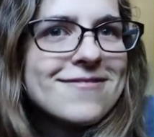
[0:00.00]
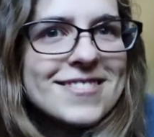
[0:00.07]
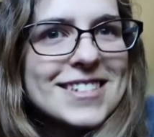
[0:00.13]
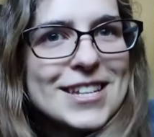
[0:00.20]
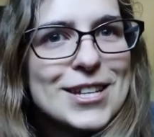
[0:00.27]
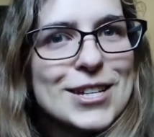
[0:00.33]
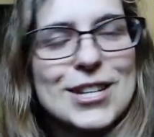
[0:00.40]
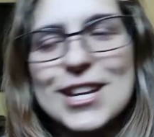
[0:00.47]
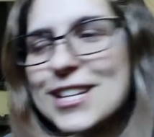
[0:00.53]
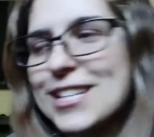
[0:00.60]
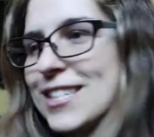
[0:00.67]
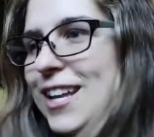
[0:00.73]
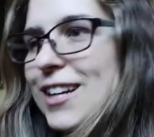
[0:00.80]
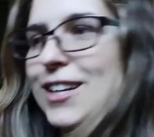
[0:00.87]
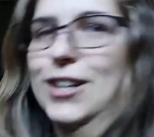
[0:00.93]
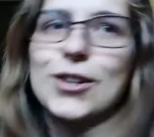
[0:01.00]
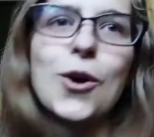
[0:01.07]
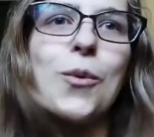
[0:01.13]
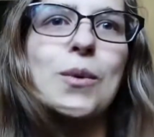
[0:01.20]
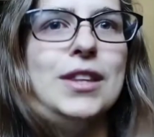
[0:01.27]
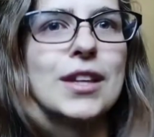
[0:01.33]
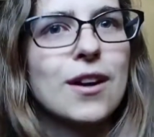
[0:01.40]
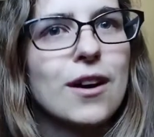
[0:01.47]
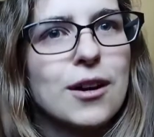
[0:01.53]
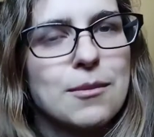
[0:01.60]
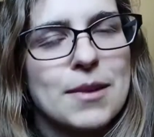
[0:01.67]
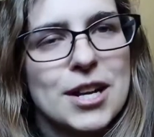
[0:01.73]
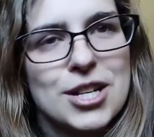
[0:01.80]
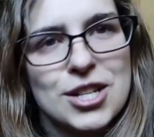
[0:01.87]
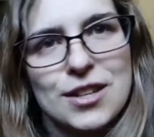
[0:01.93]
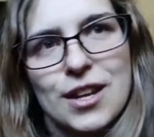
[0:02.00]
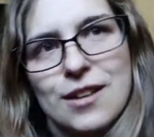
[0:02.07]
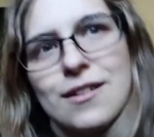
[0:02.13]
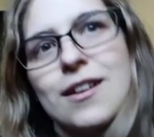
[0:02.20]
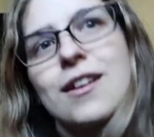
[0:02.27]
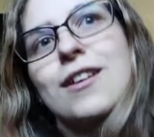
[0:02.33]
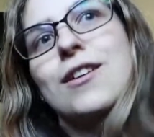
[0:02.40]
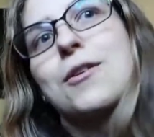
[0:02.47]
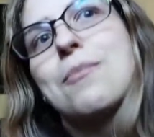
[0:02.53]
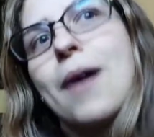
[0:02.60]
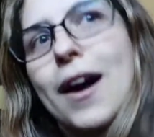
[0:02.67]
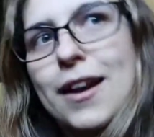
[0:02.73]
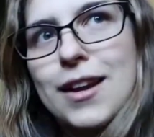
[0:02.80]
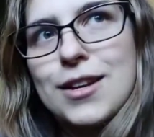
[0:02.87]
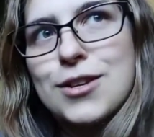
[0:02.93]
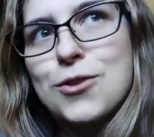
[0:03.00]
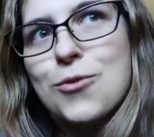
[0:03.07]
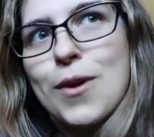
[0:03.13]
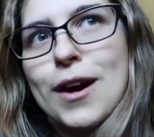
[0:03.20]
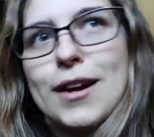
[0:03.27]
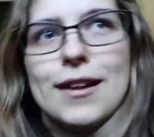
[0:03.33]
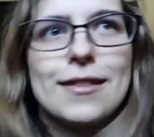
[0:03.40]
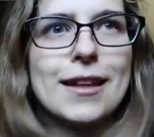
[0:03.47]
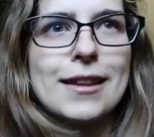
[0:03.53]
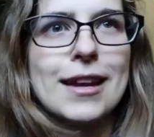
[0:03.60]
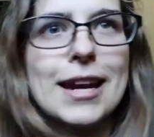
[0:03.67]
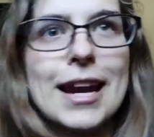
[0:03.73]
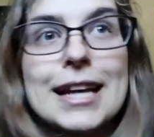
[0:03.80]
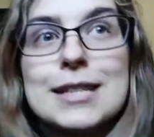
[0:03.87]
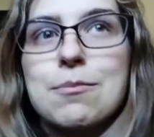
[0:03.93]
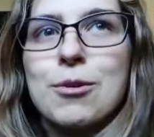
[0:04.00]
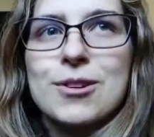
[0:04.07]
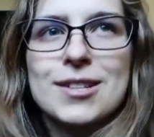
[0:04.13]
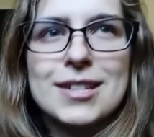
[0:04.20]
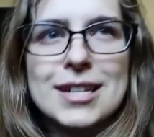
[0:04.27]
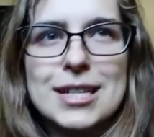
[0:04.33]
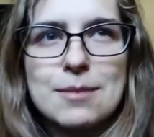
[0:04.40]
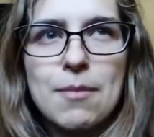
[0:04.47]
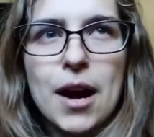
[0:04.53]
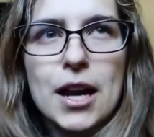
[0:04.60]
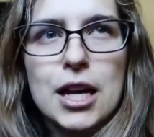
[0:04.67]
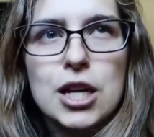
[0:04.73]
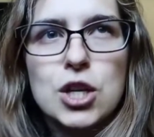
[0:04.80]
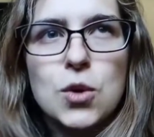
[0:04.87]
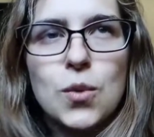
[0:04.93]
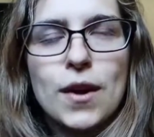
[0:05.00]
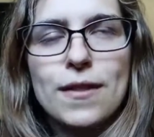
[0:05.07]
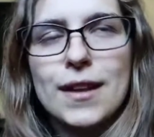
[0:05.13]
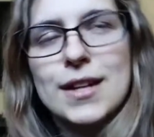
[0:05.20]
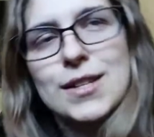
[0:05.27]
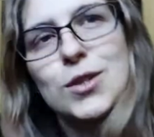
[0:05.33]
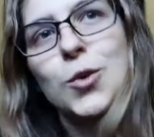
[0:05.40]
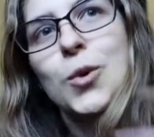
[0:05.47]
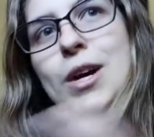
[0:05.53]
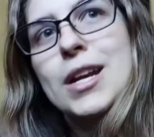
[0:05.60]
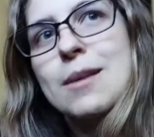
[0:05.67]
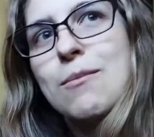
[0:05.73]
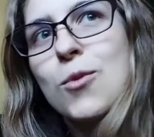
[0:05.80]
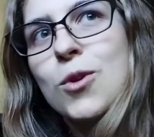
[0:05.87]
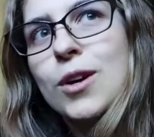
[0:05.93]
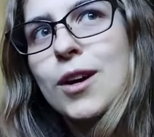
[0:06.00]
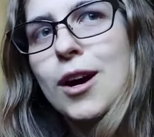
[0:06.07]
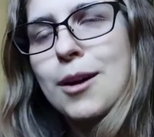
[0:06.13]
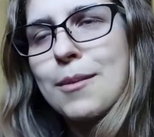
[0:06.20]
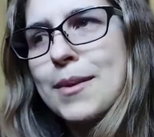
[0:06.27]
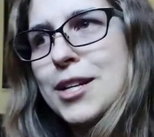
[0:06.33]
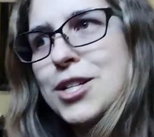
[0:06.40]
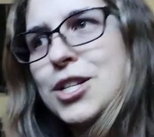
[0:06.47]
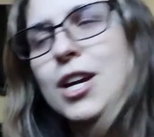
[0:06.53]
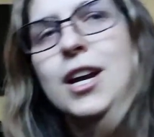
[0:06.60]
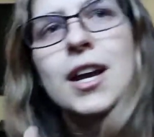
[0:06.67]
it's not going to go in the garbage and then you're buying a new one and then the next person is buying a new one that is creating more garbage.